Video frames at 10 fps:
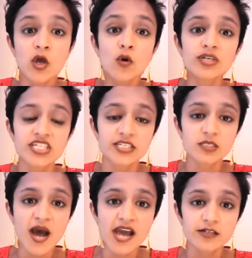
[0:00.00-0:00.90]
which
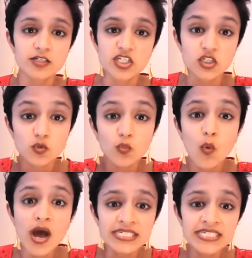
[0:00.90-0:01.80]
expires just
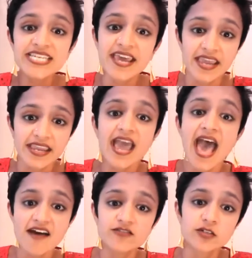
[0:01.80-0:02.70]
one day
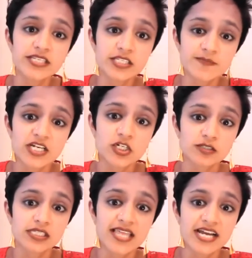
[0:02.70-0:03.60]
after this special
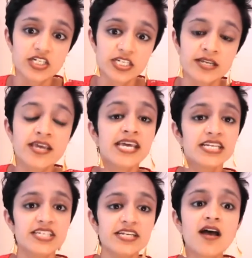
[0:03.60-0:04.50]
election,
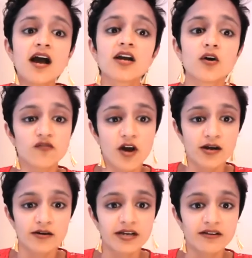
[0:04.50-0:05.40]
did not go
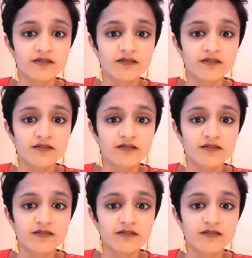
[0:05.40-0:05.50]
far enough.